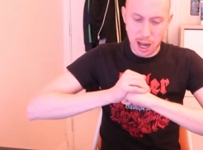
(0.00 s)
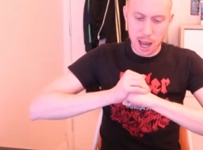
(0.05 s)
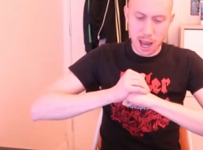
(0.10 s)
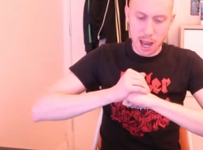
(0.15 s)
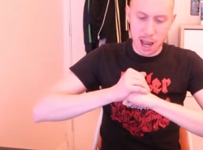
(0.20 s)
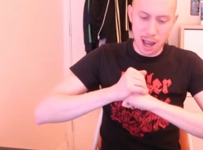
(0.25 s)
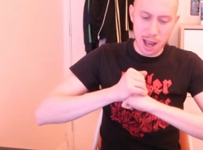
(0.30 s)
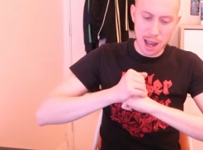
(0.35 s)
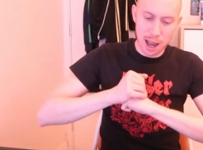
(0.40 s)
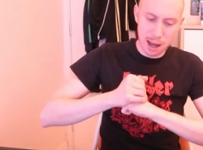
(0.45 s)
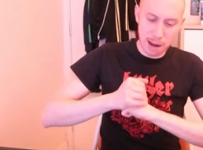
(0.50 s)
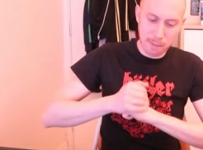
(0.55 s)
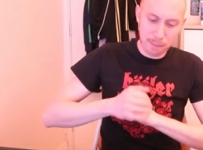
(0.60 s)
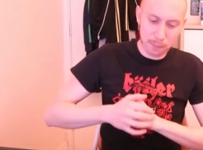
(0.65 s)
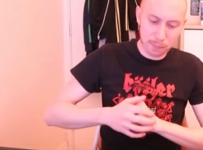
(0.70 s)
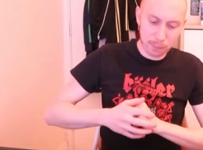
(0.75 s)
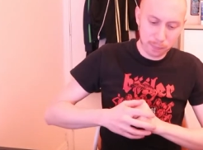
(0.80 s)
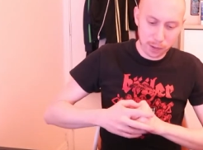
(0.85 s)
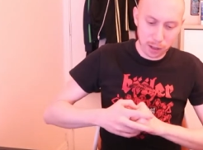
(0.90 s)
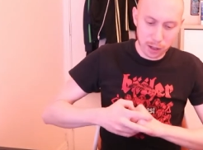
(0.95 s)

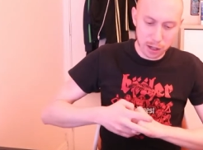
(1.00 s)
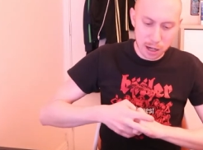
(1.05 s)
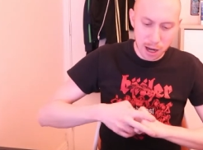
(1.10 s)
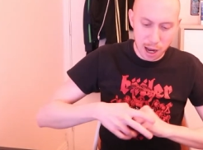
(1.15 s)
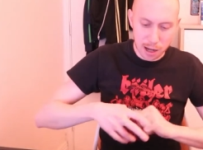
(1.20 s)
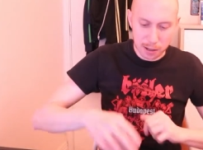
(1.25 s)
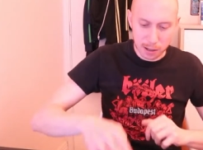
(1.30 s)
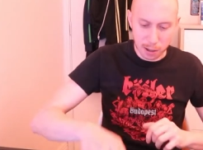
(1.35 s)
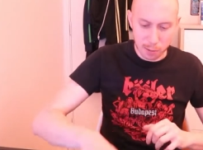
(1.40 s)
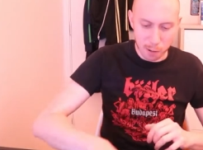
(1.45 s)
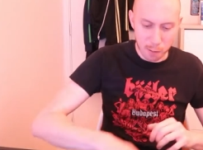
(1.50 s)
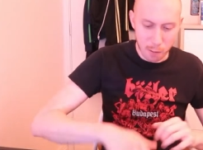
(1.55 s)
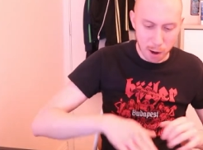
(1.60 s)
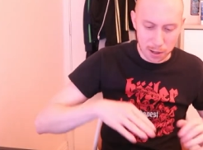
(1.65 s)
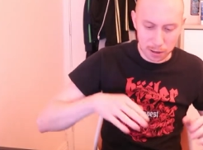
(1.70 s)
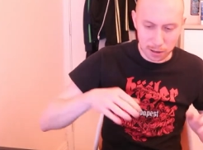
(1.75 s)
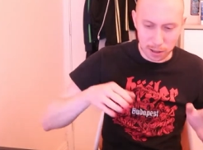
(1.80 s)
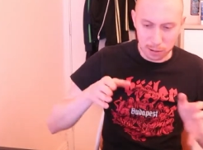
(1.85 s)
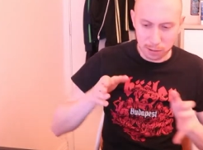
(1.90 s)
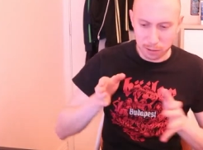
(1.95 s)
Yeah, so we
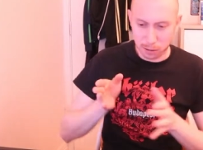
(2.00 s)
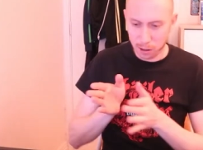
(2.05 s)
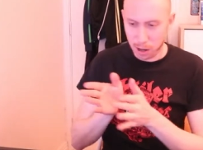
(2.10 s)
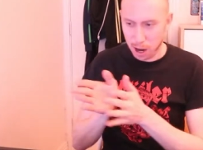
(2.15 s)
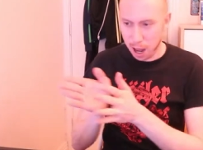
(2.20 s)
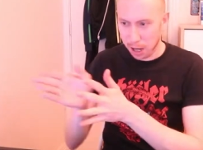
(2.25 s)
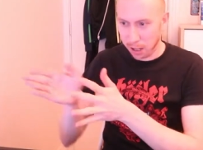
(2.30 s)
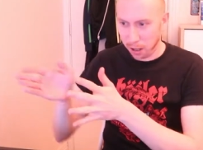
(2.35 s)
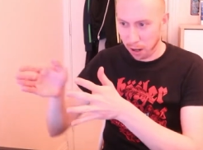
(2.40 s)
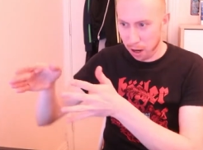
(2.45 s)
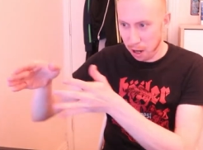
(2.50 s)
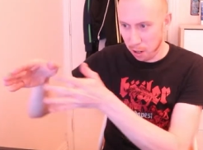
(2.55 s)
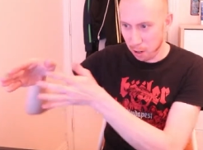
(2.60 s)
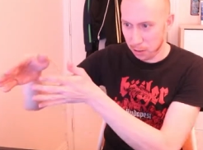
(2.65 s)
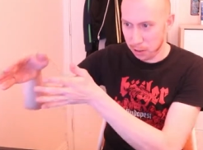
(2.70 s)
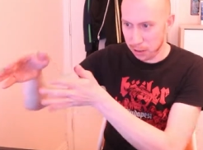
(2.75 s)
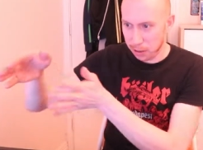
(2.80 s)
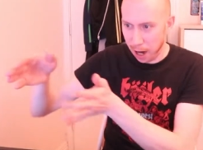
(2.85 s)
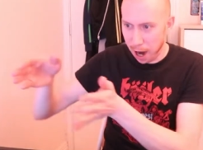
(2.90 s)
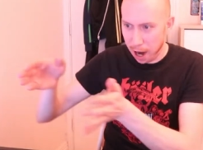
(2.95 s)
went into the like a little
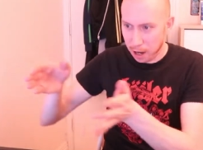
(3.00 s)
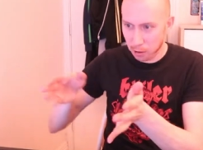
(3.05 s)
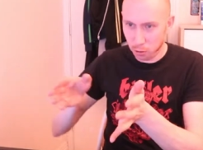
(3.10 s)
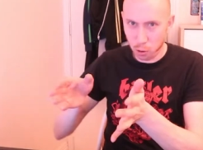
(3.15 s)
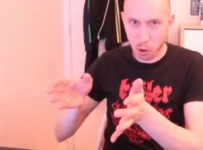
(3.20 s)
side